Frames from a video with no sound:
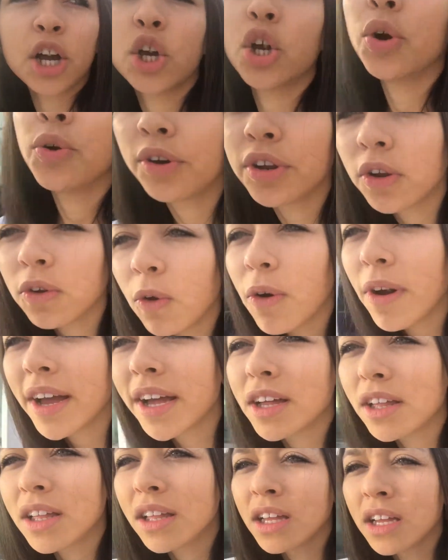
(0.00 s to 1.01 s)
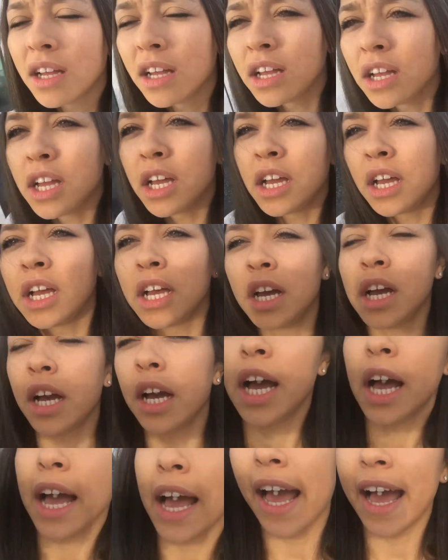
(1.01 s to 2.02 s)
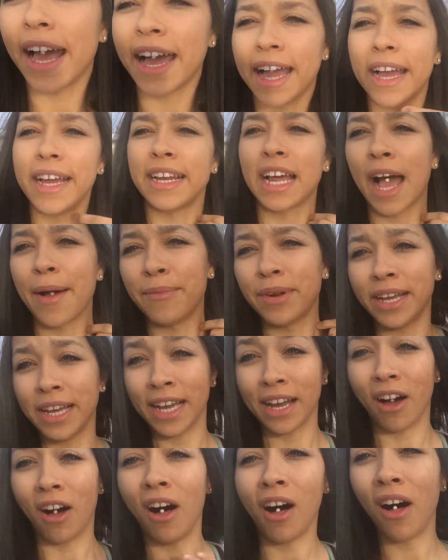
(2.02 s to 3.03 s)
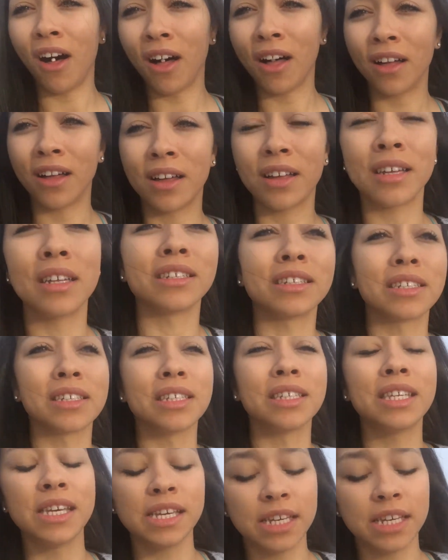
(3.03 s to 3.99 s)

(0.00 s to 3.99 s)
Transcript: coconut oil, and I'm gonna get Halls.